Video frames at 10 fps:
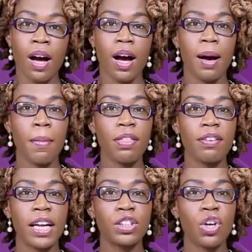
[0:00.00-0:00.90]
a mother
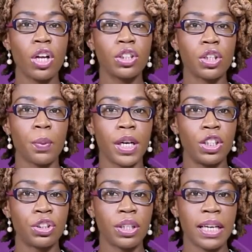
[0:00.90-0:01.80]
and daughter were
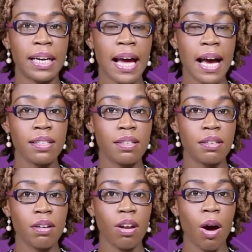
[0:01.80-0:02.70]
injured in an
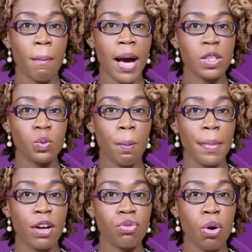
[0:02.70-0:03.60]
accident along Maxwell
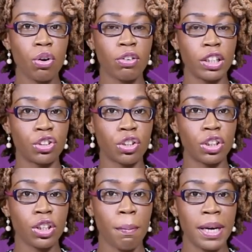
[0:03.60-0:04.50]
Main Road,
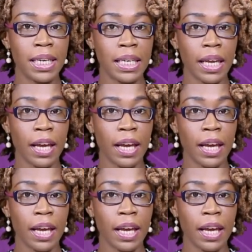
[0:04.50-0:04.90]
Christchurch, on Monday.